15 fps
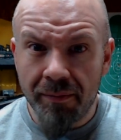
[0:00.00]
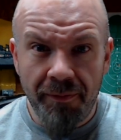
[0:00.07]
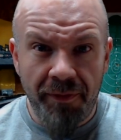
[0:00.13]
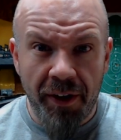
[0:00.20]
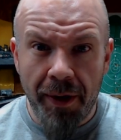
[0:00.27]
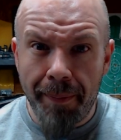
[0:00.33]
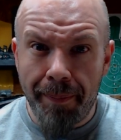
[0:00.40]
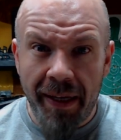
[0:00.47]

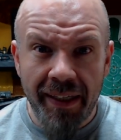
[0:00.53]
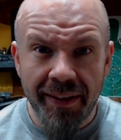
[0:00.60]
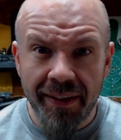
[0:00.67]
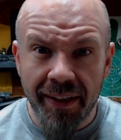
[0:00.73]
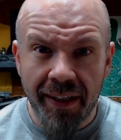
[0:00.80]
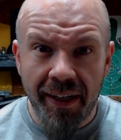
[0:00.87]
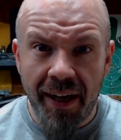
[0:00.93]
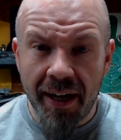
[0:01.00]
very
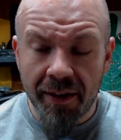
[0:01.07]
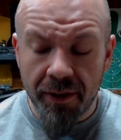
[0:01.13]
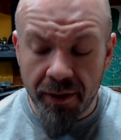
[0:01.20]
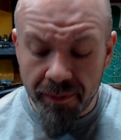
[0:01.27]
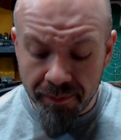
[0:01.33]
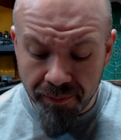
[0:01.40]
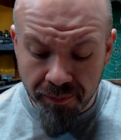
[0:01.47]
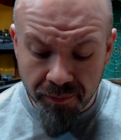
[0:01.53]
basic connector.
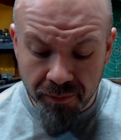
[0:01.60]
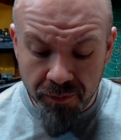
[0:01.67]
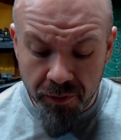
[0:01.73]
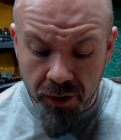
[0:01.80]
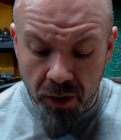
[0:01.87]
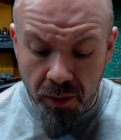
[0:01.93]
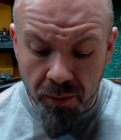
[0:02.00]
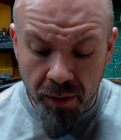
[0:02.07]

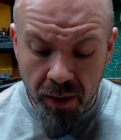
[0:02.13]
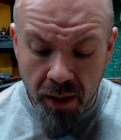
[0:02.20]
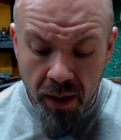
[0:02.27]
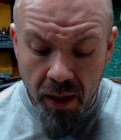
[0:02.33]
So